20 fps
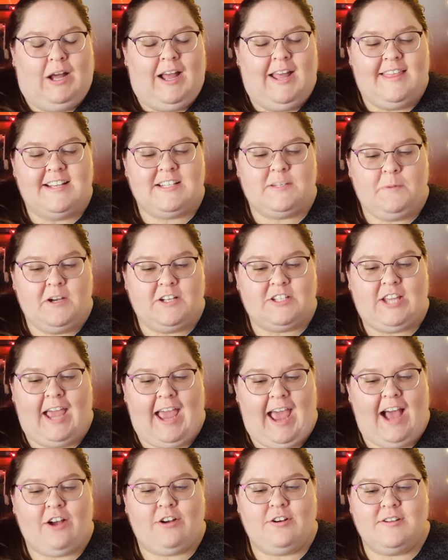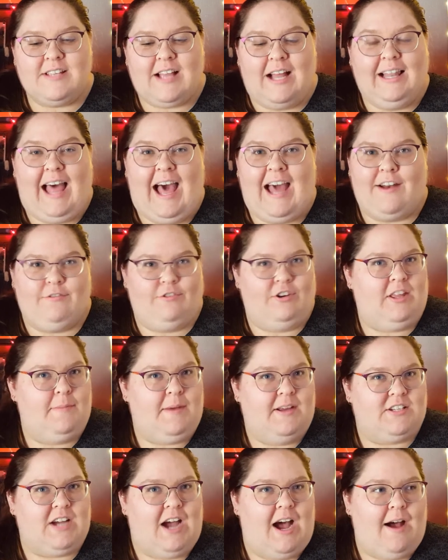this book tackles a lot of really
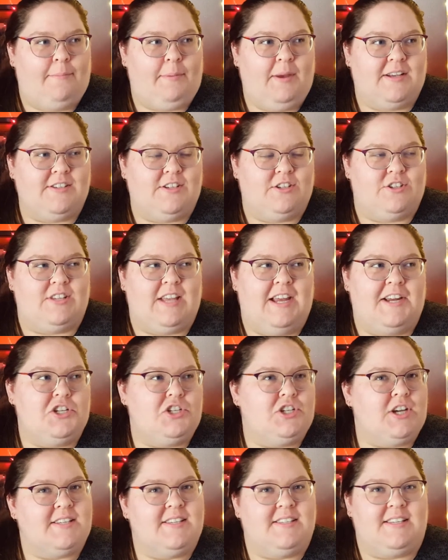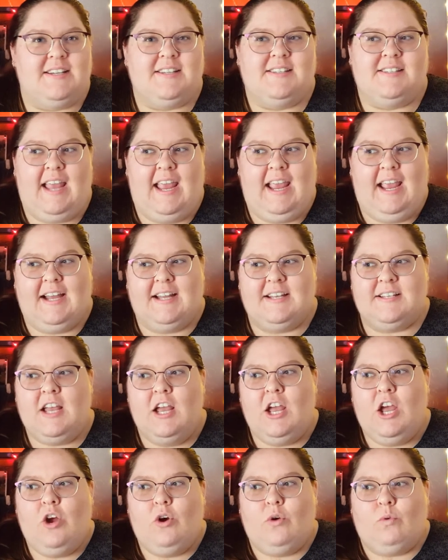big topics. There's like justice and
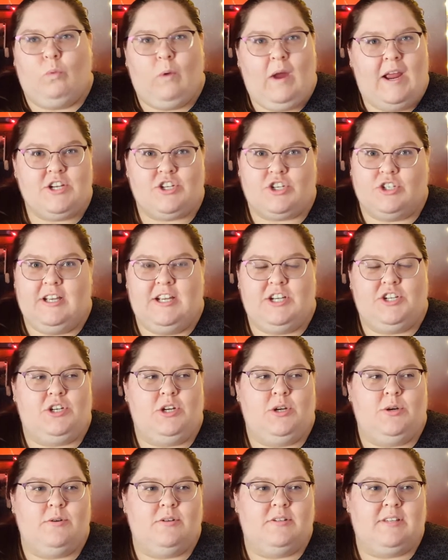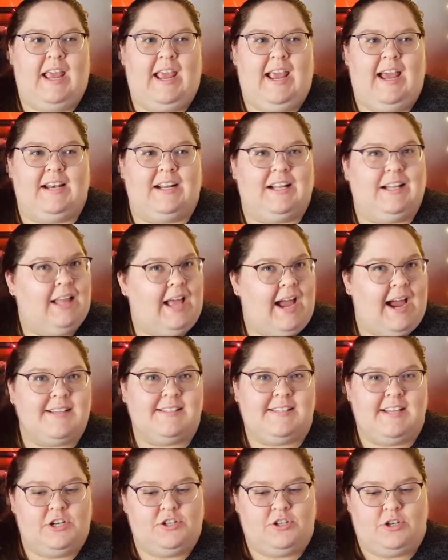racial issues and
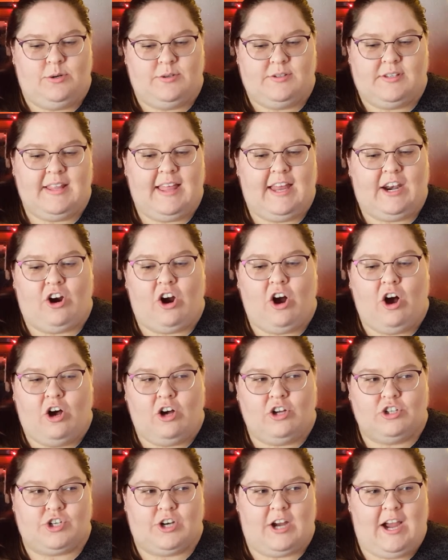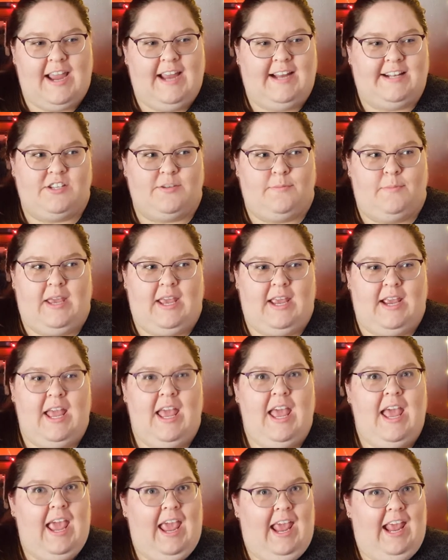class issues that are all trying to be
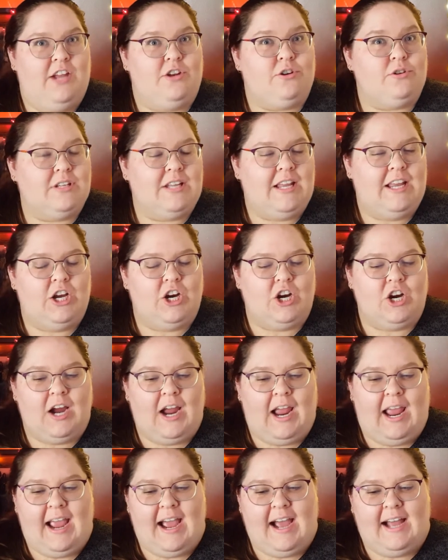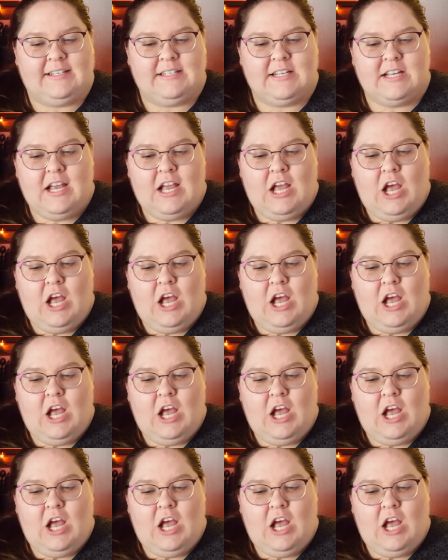handled here. And